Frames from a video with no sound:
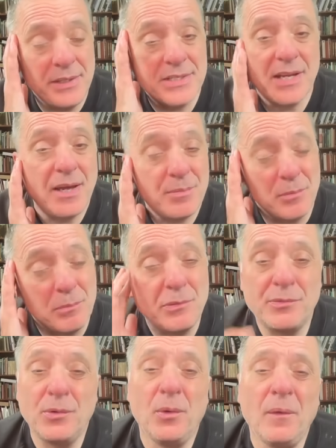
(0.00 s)
It's happened
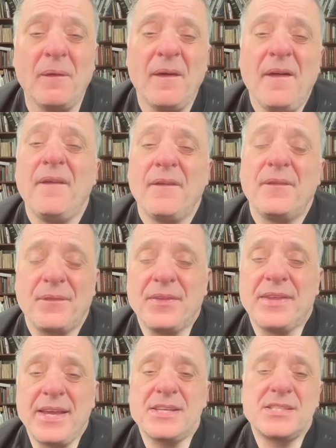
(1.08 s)
before.
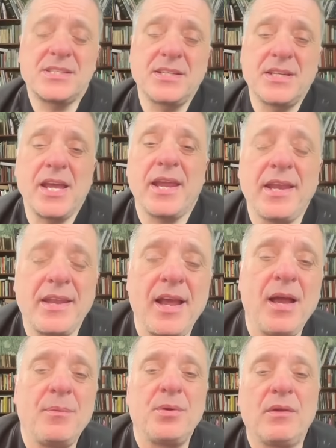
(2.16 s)
Yesterday it
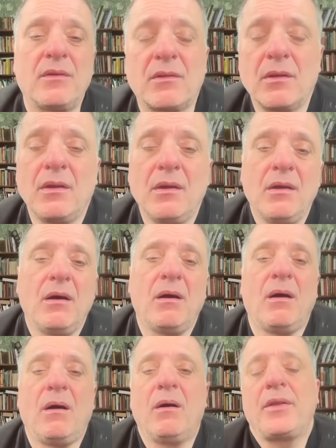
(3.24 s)
happened
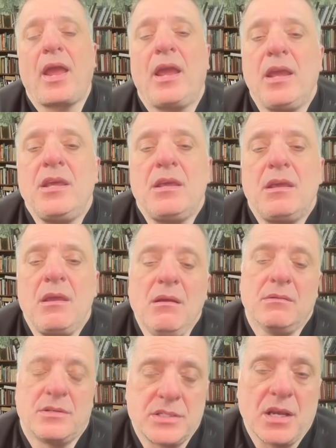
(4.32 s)
on a
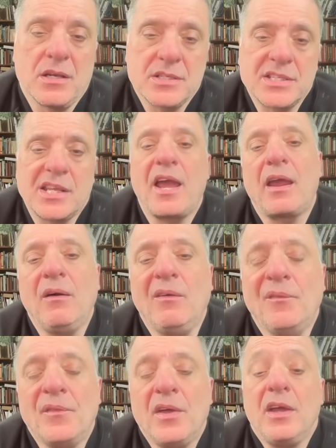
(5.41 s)
huge scale.
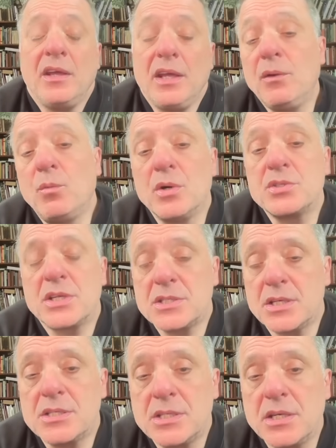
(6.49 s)
It was, as
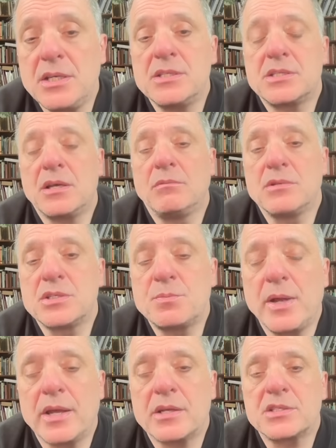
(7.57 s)
I said, in some
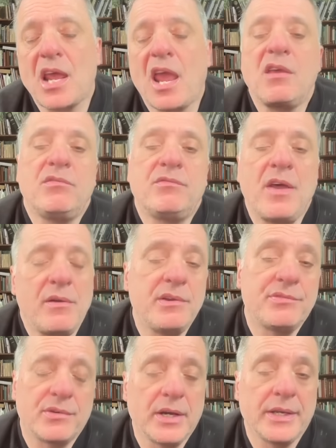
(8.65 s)
respects, a very
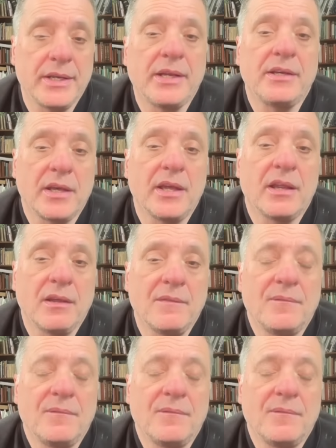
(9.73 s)
frightening day.